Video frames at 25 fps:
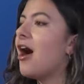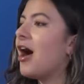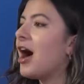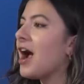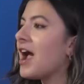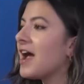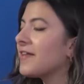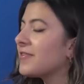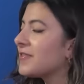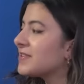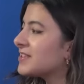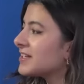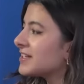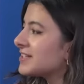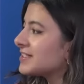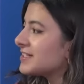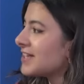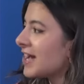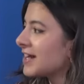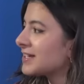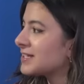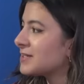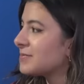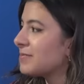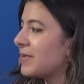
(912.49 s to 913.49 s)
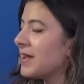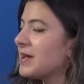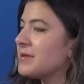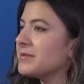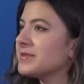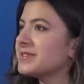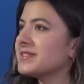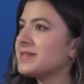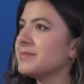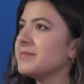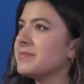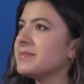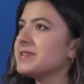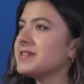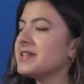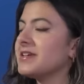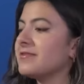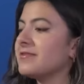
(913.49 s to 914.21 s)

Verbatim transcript: I had this exact debate with somebody